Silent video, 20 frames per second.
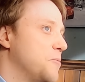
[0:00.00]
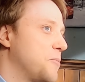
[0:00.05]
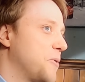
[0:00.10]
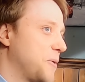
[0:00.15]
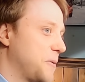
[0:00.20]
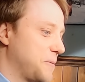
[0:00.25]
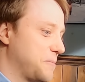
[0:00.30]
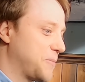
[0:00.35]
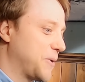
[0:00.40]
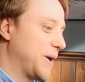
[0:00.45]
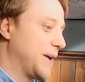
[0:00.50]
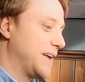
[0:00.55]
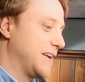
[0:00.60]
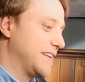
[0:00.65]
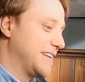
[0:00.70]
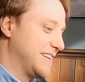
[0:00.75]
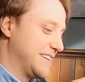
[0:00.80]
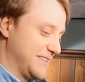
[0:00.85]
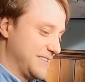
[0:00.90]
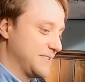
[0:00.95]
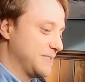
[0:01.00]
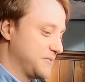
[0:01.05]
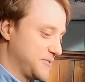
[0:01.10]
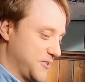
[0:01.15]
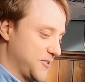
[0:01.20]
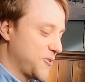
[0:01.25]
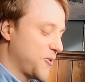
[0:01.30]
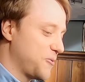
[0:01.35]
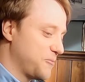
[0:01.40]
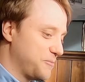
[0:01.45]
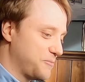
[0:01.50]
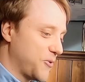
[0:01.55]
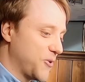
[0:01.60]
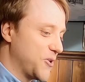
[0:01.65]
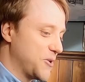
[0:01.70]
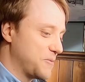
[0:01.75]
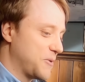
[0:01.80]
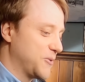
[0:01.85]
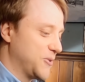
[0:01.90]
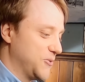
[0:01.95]
But to your
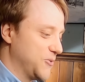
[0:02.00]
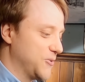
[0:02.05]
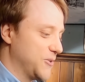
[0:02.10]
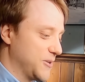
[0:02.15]
point about